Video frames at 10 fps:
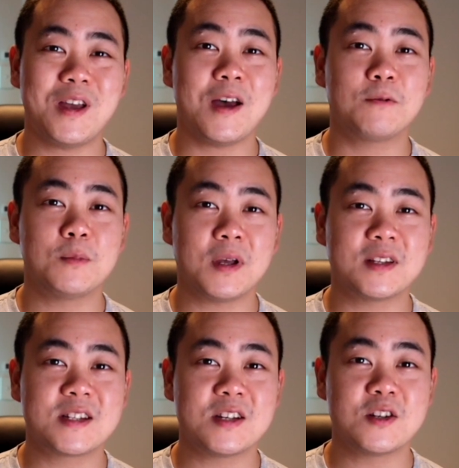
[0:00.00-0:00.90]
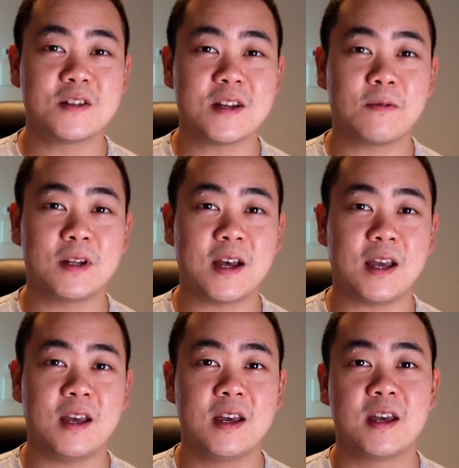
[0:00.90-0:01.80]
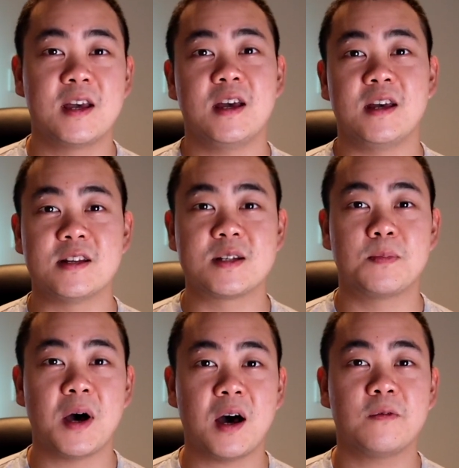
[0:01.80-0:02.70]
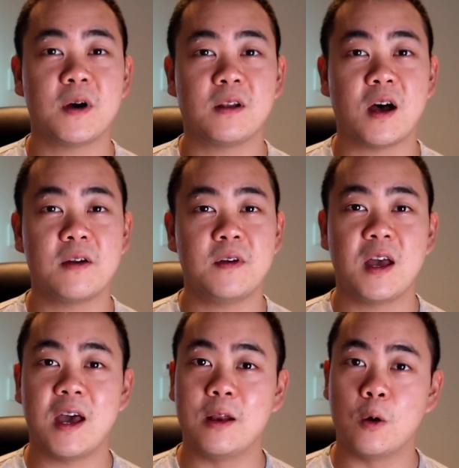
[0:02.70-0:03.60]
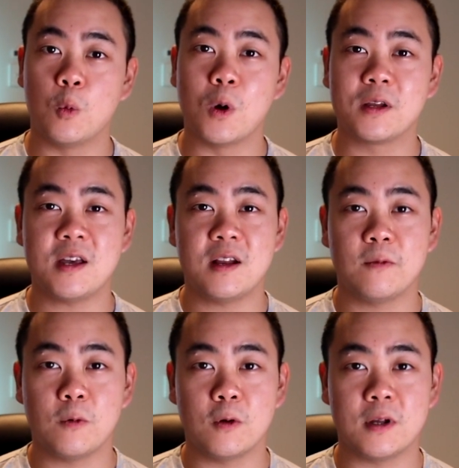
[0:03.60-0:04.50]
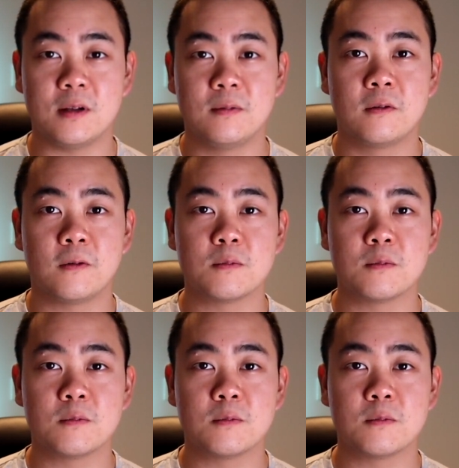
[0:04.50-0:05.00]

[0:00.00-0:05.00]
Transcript: have to make decisions every day. It is part of our life and no one can avoid it. From